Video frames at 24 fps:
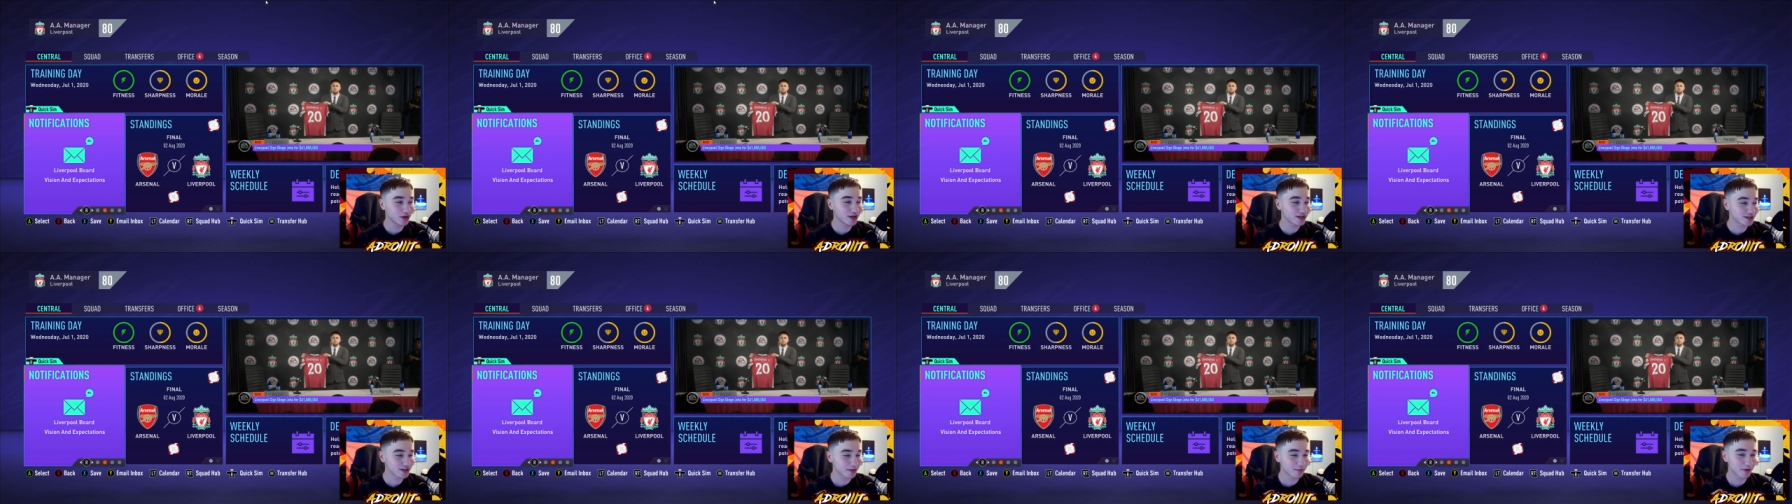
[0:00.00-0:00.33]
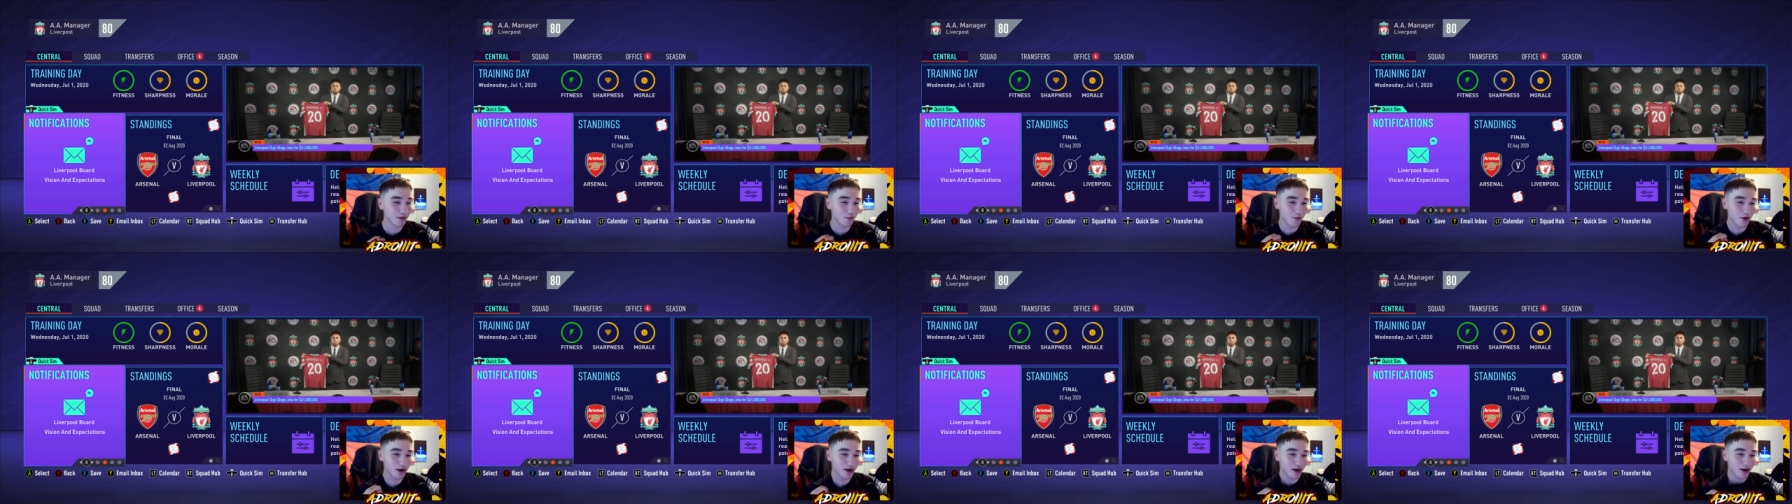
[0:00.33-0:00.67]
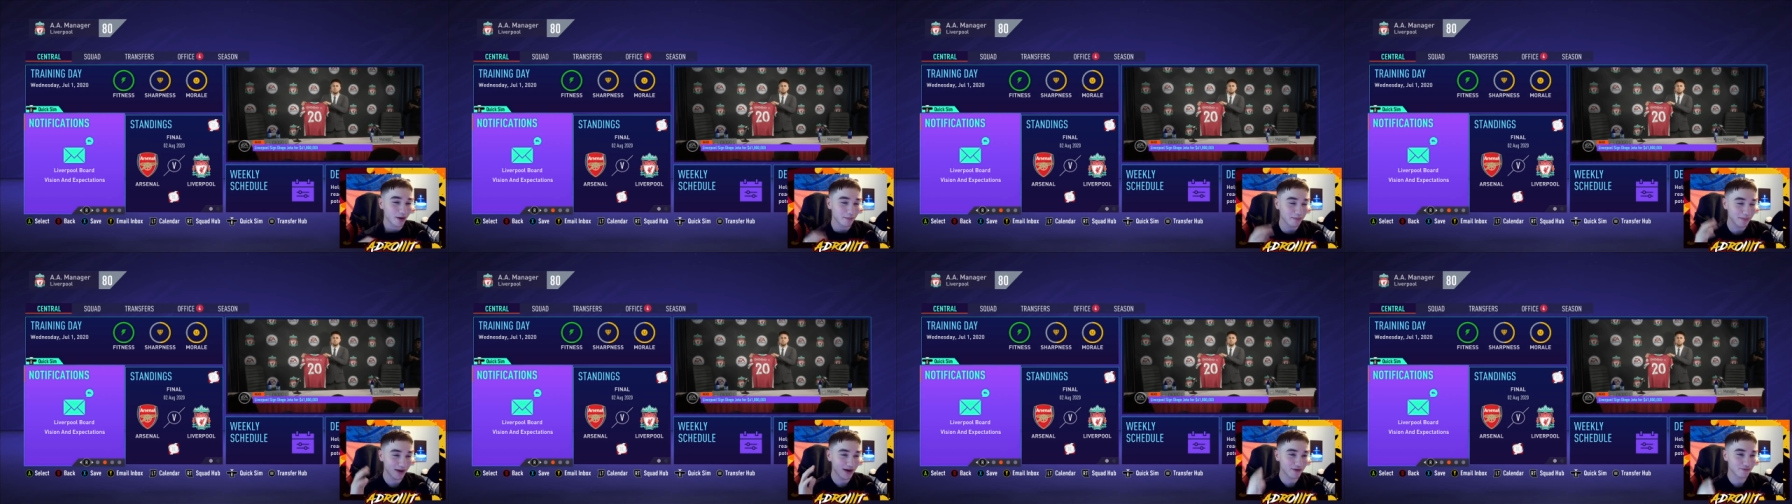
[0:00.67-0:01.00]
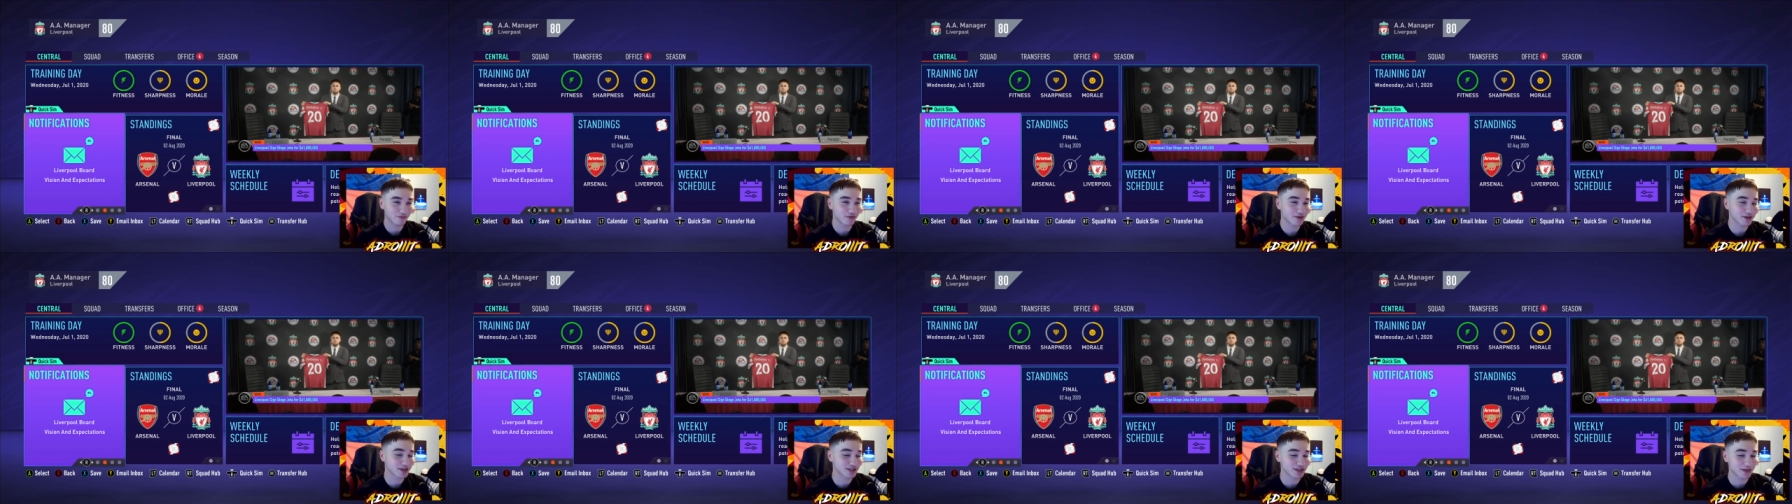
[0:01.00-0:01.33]
is going to be a one club man
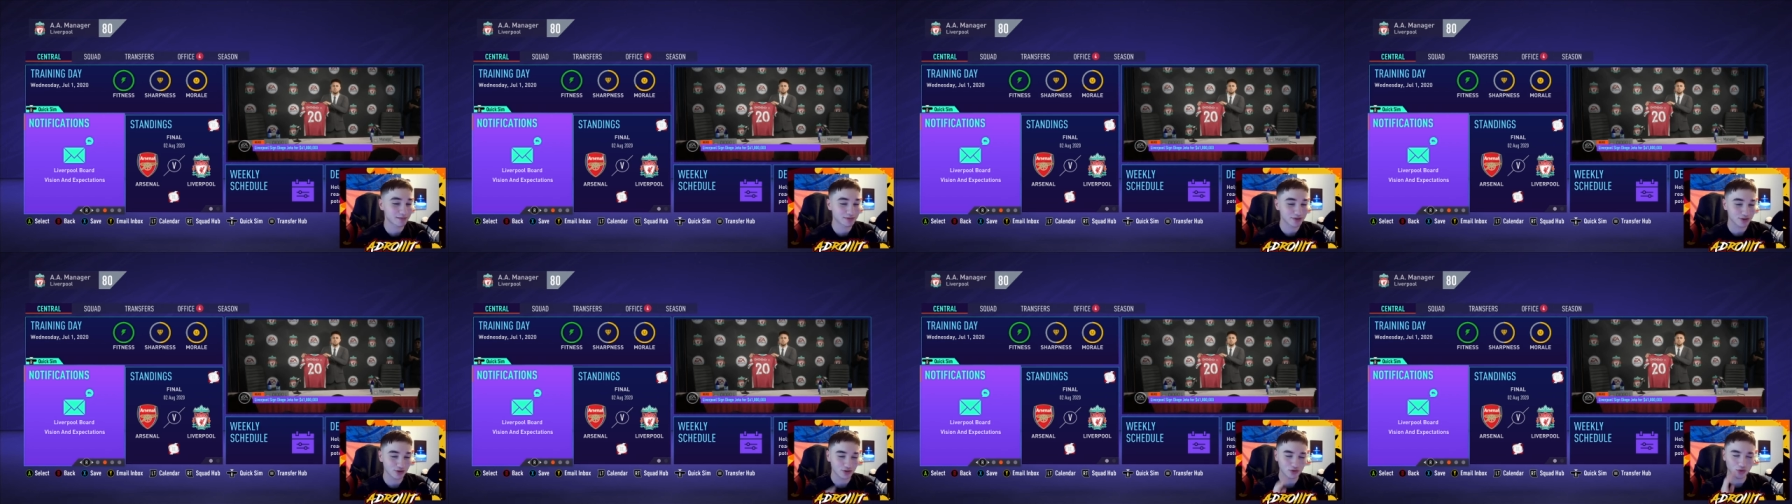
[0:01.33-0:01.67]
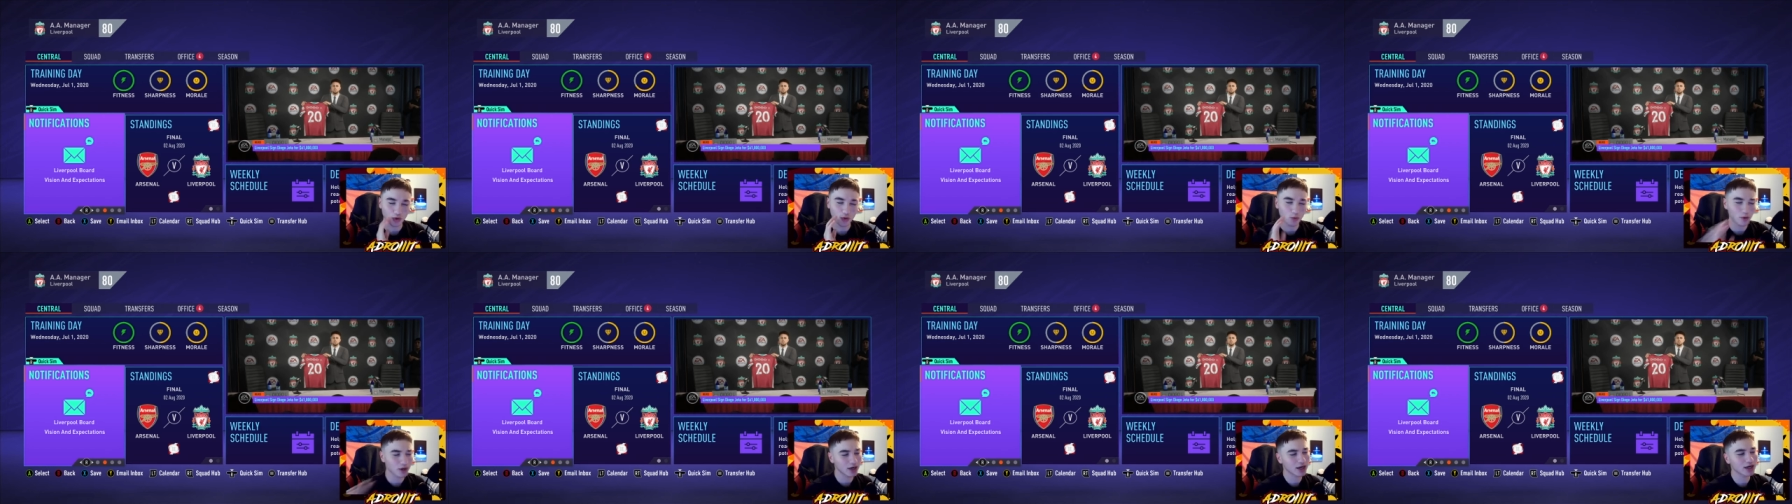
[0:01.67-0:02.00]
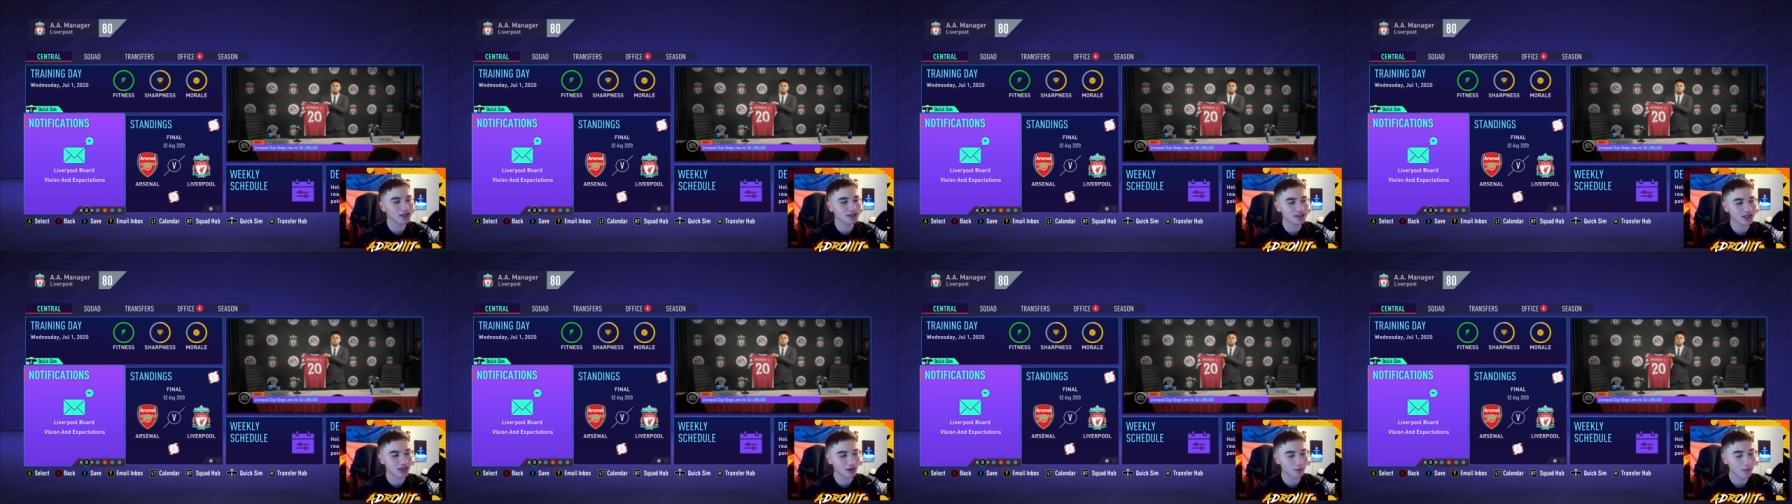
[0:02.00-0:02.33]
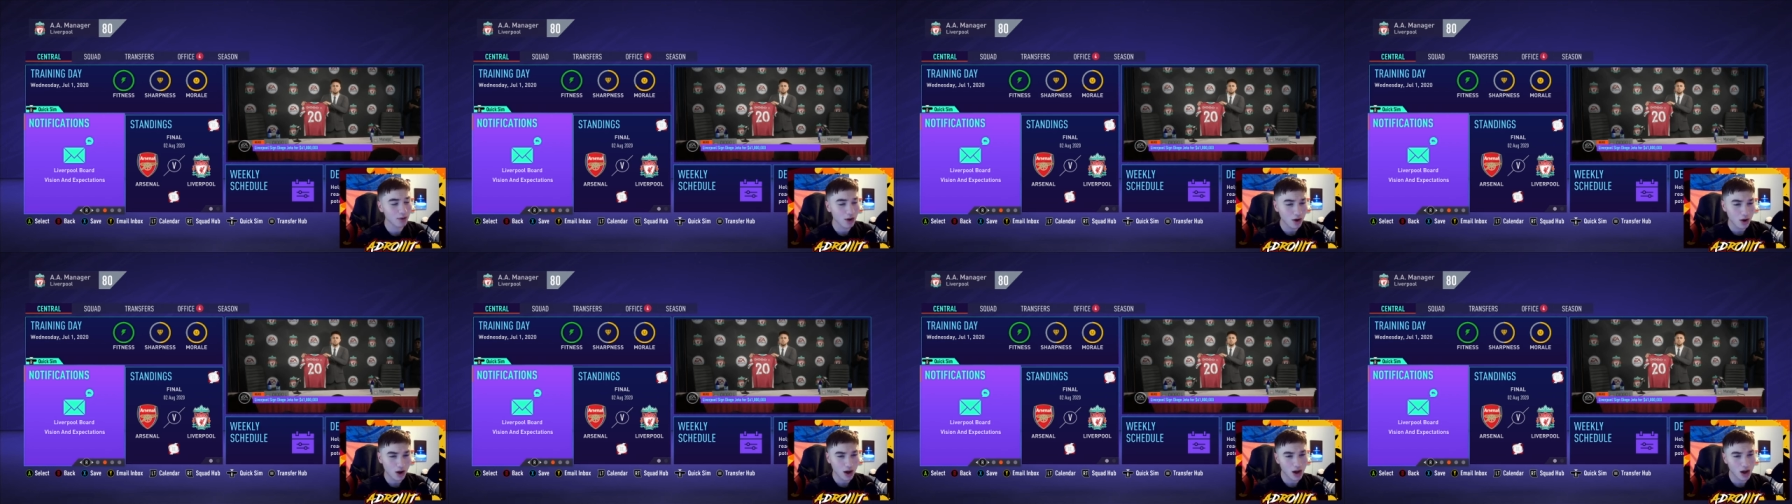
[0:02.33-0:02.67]
for this episode. So we're not going to sell
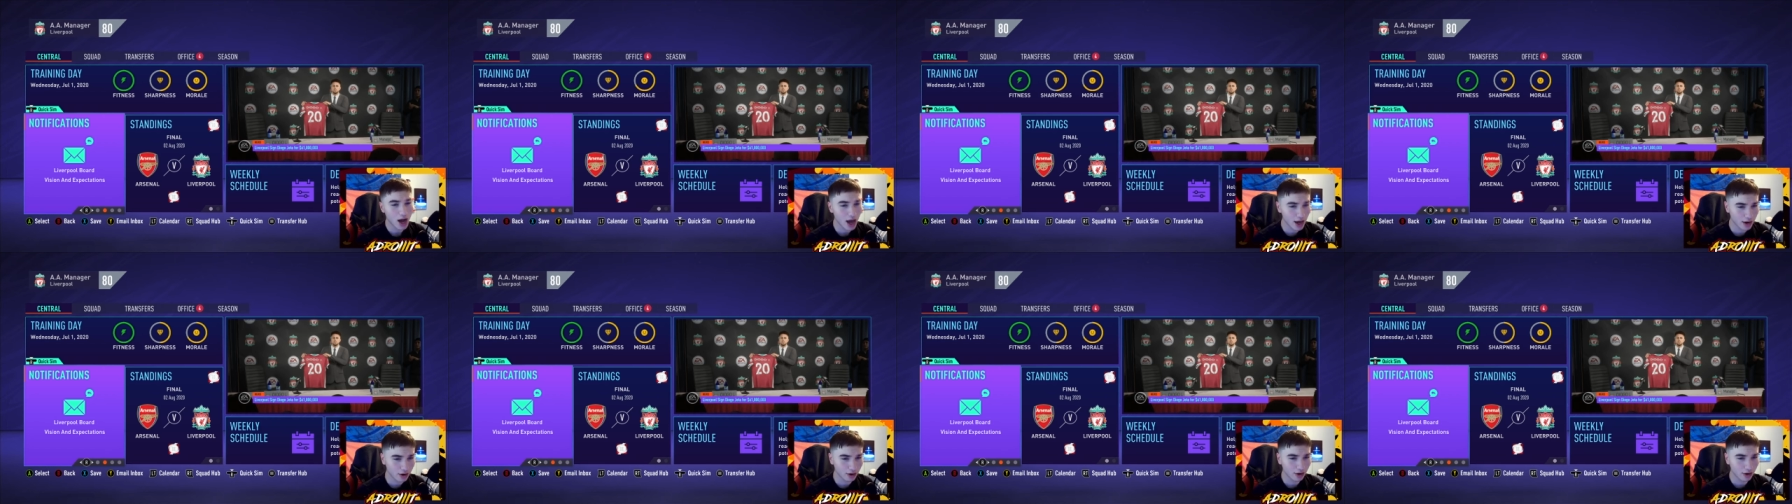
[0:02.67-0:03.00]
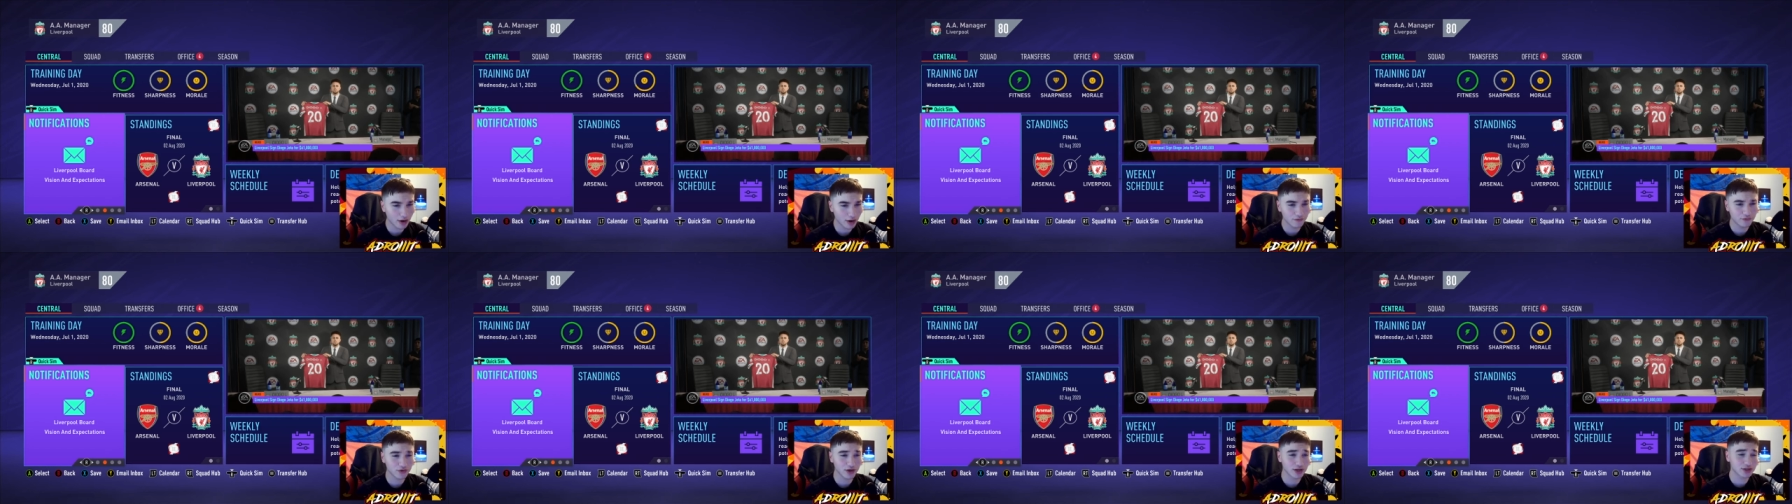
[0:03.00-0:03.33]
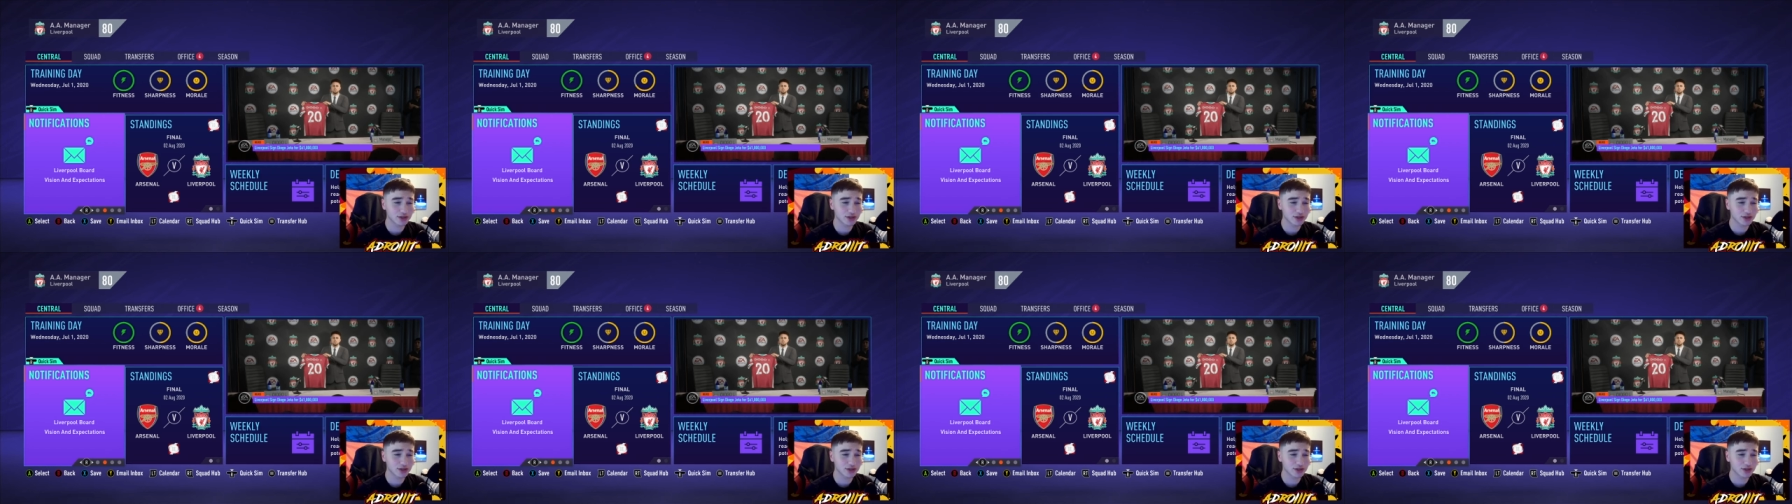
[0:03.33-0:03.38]
him at all if you